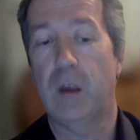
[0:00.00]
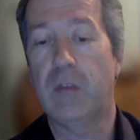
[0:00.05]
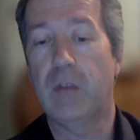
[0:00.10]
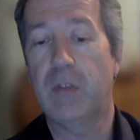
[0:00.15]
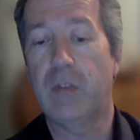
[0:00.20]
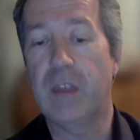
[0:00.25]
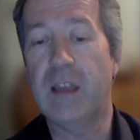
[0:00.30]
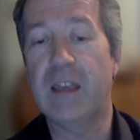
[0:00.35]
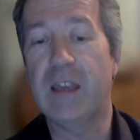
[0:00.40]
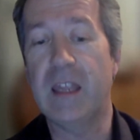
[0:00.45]

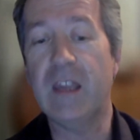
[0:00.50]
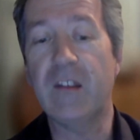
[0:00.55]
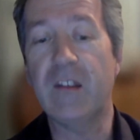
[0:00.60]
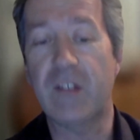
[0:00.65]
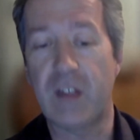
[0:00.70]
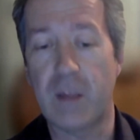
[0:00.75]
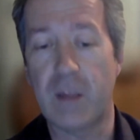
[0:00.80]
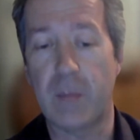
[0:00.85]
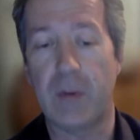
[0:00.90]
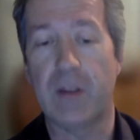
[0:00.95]
their next
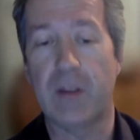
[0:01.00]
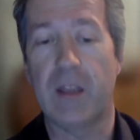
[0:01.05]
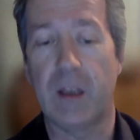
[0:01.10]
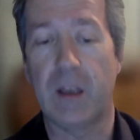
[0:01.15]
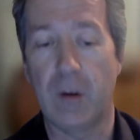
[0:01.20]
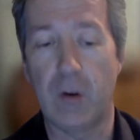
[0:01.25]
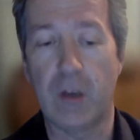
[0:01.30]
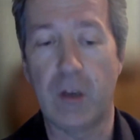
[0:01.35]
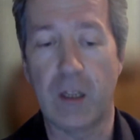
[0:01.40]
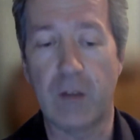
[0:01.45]
step in their
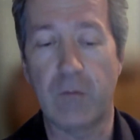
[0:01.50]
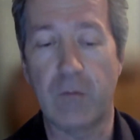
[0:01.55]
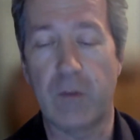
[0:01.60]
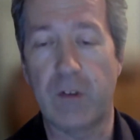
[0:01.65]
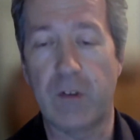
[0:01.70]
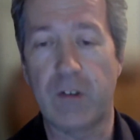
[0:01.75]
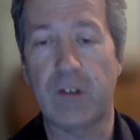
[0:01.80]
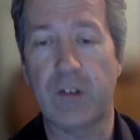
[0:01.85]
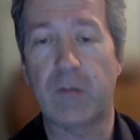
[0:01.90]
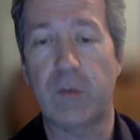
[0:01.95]
learning in
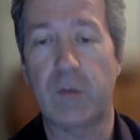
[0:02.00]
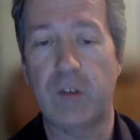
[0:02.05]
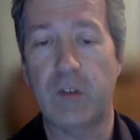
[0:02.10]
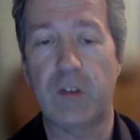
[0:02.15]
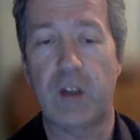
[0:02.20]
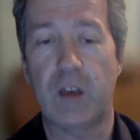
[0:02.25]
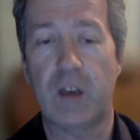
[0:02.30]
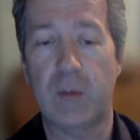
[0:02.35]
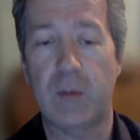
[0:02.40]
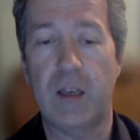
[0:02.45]
physics, which is
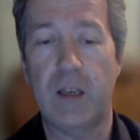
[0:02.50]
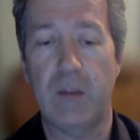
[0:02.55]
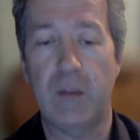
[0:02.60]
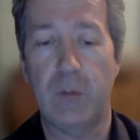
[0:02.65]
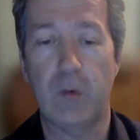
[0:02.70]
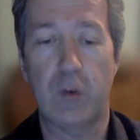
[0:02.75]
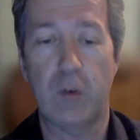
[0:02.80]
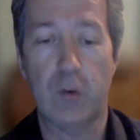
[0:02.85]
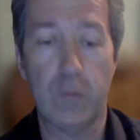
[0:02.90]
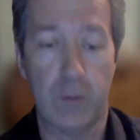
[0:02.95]
going to be level
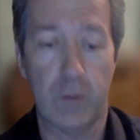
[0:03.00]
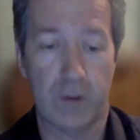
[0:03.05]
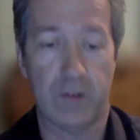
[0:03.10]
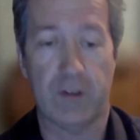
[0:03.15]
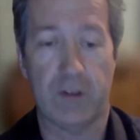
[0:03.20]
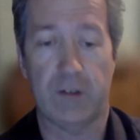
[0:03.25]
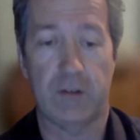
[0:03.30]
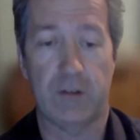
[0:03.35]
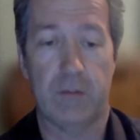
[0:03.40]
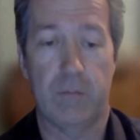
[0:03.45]
2
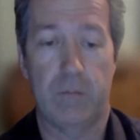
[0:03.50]
physics.